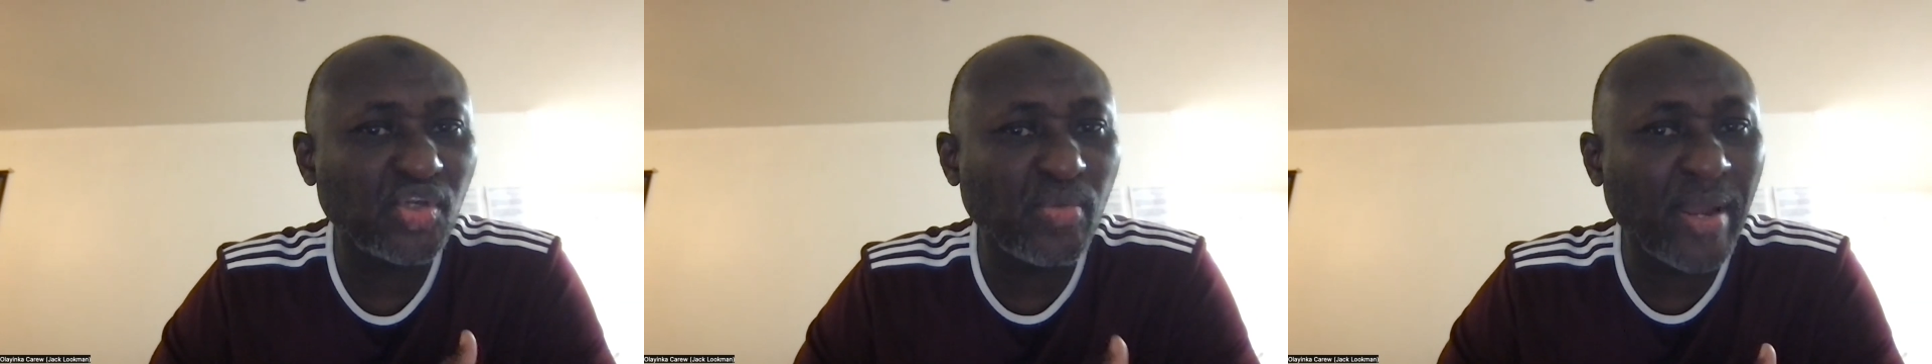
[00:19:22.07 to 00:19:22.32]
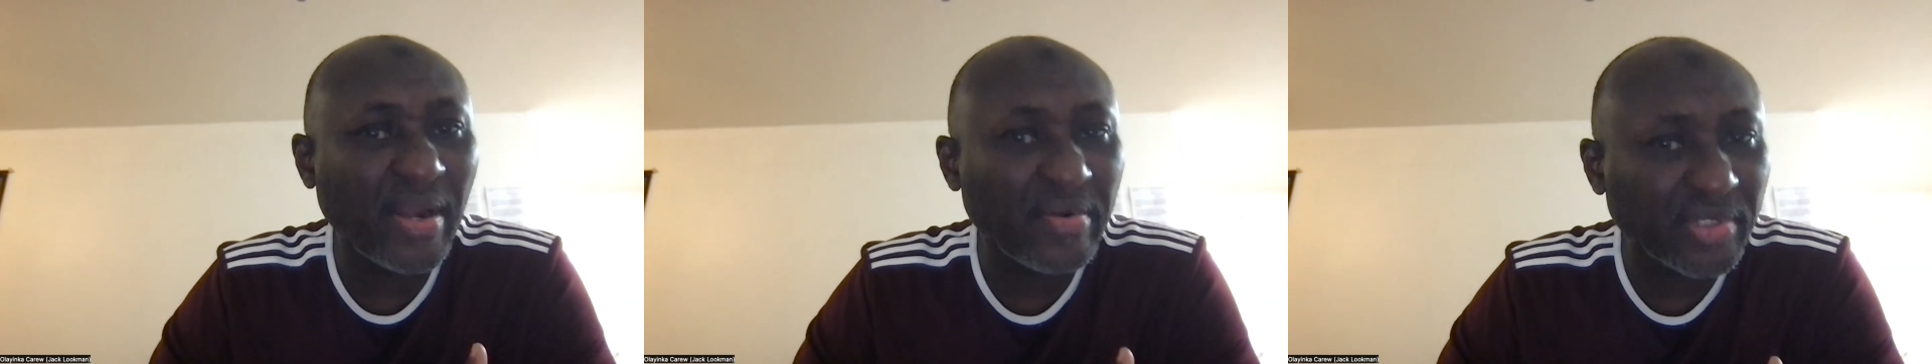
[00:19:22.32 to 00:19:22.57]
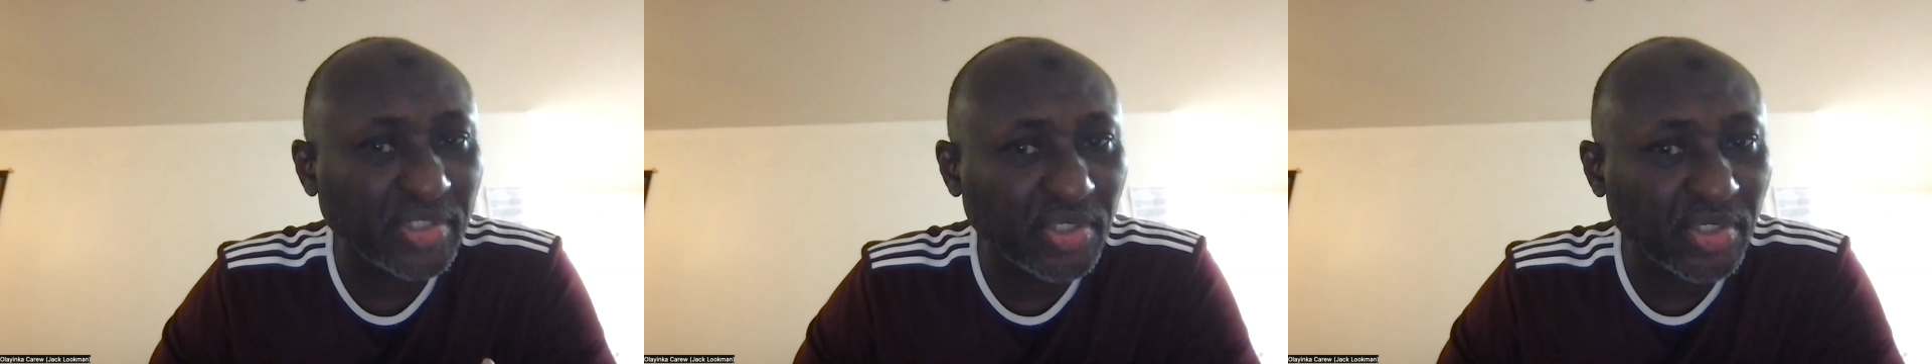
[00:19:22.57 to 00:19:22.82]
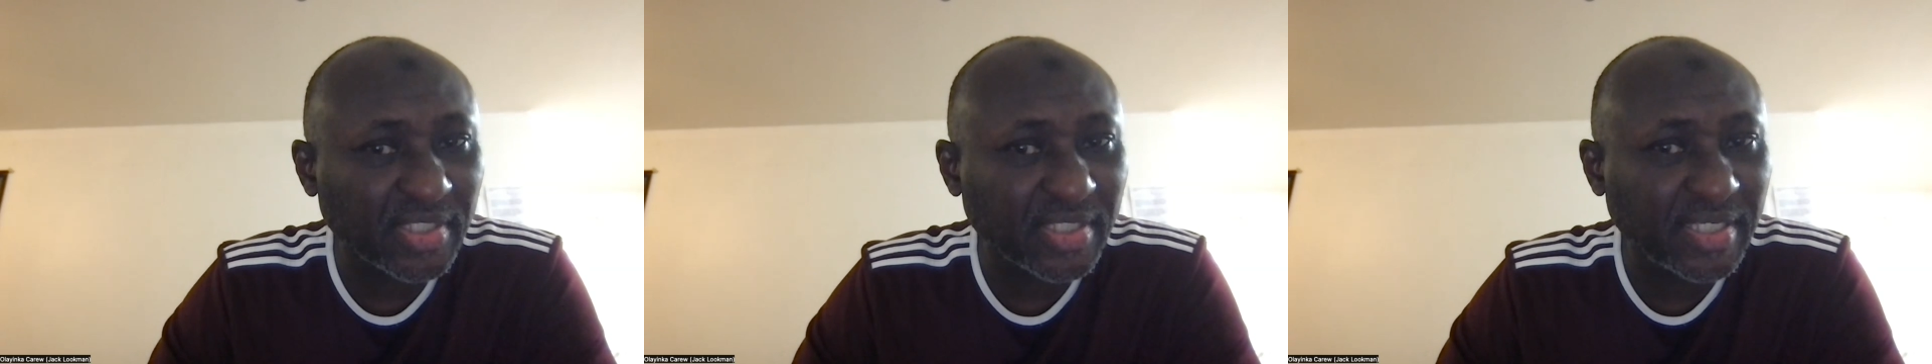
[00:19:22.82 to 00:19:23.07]
human
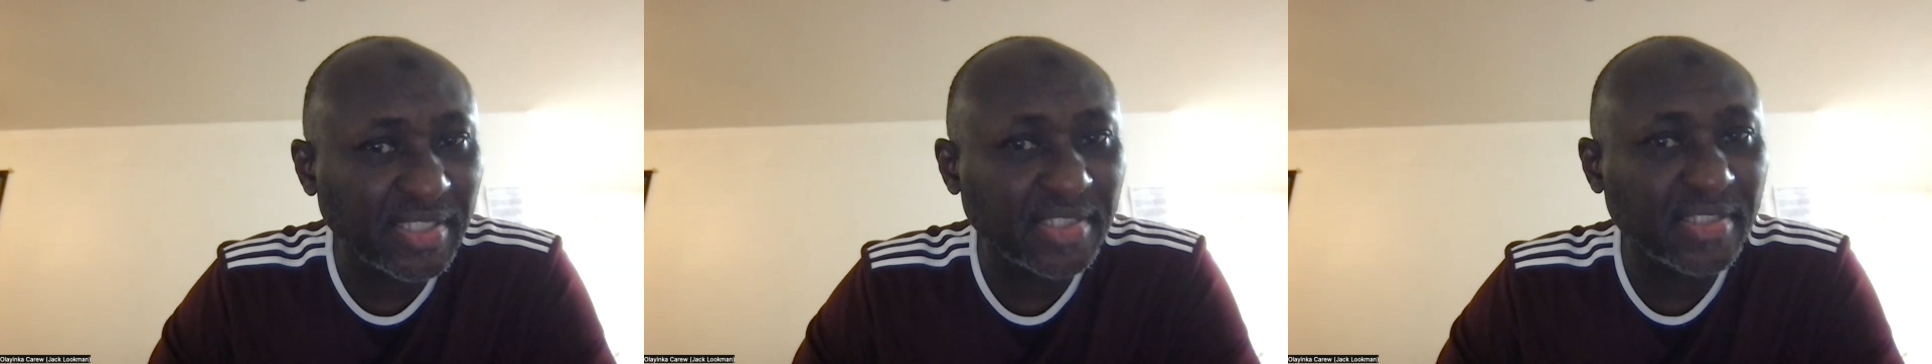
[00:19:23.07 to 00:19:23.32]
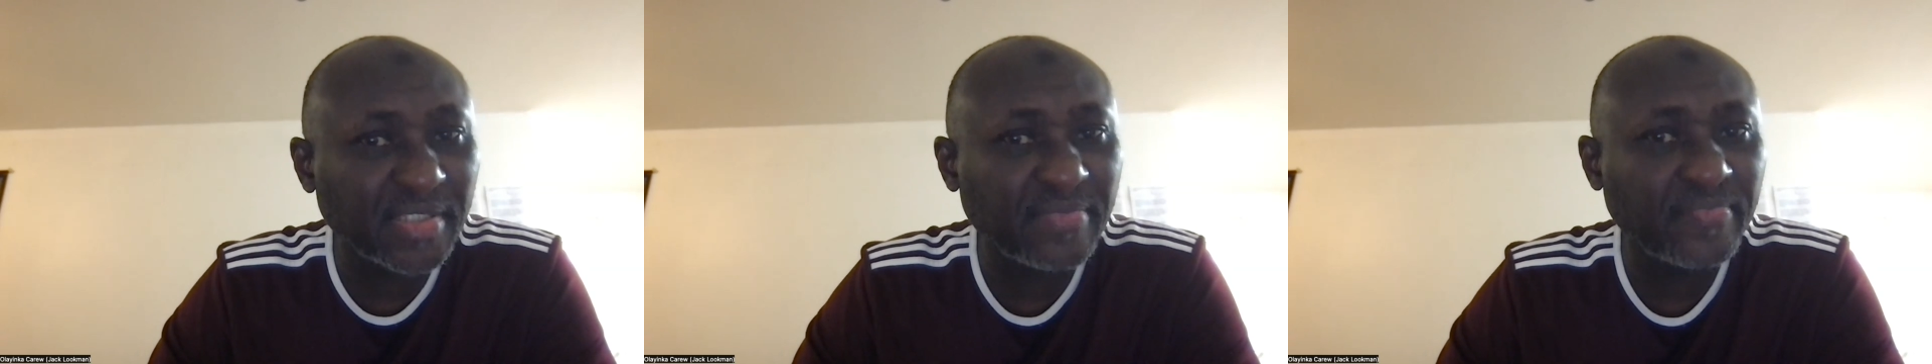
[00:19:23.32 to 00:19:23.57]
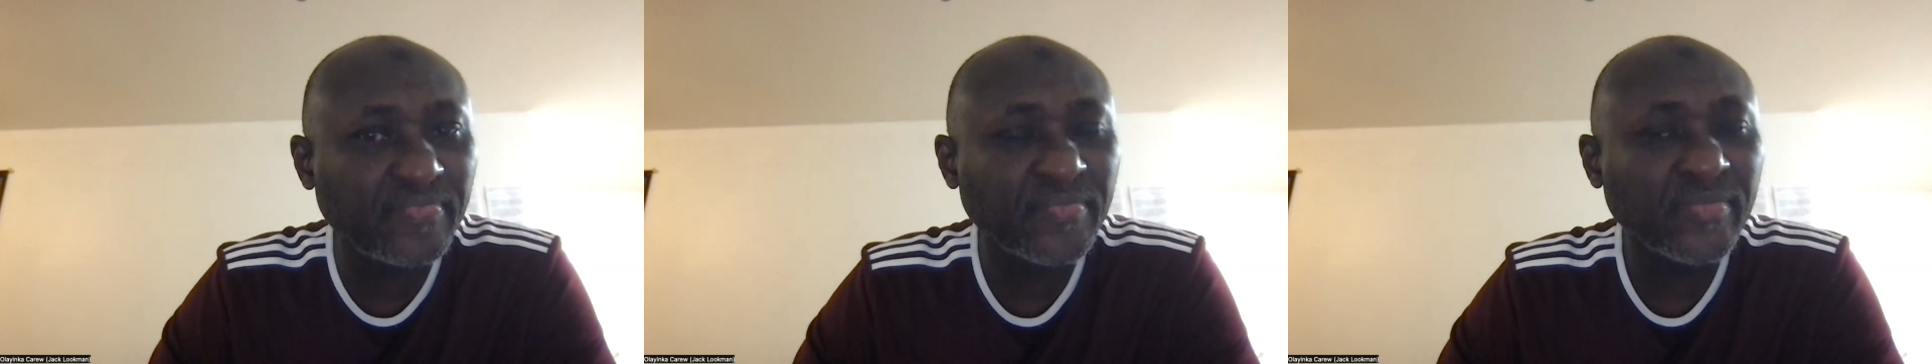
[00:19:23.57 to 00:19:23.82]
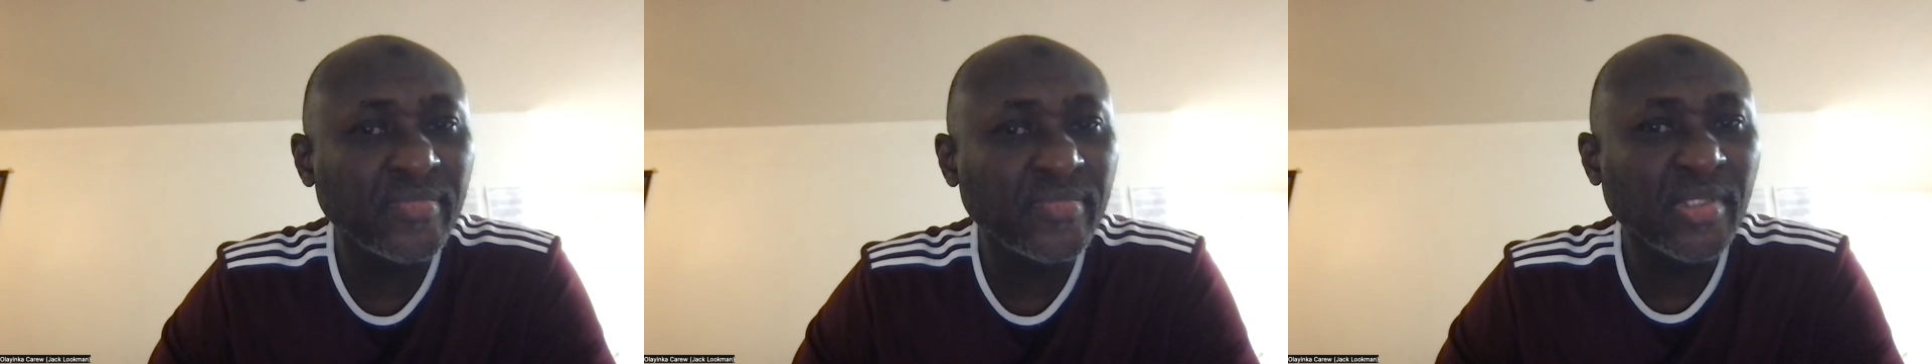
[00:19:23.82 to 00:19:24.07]
resources.
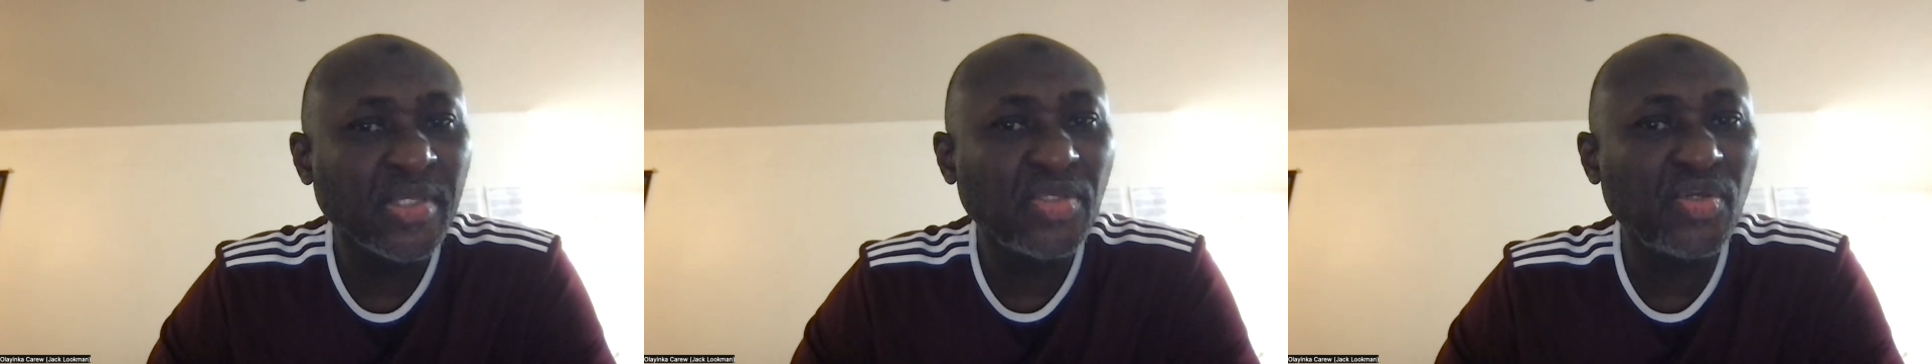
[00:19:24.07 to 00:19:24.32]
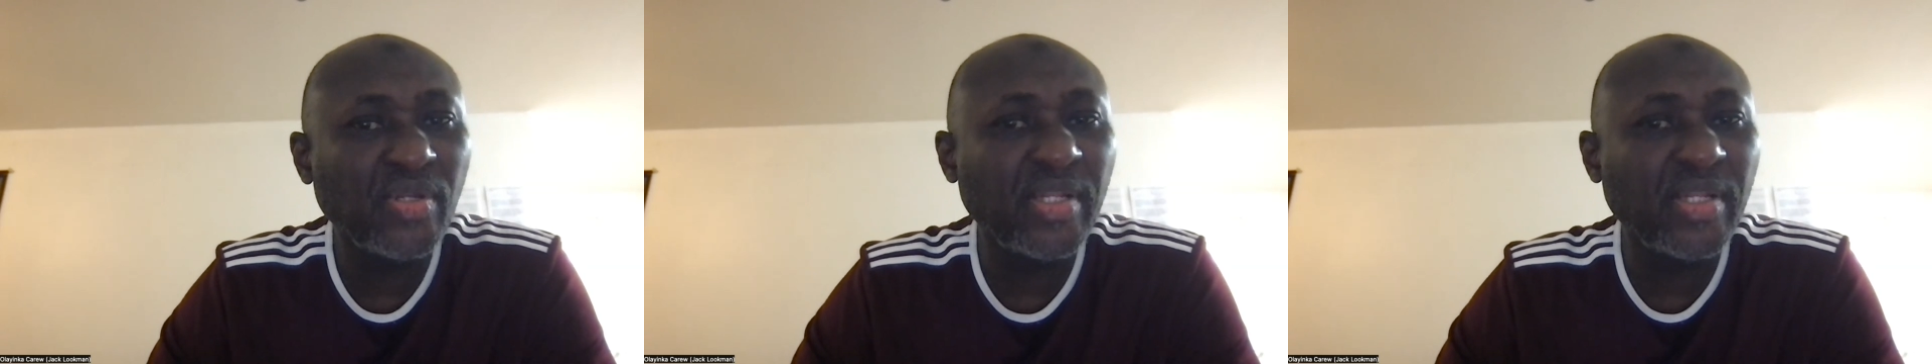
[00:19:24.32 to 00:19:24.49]
You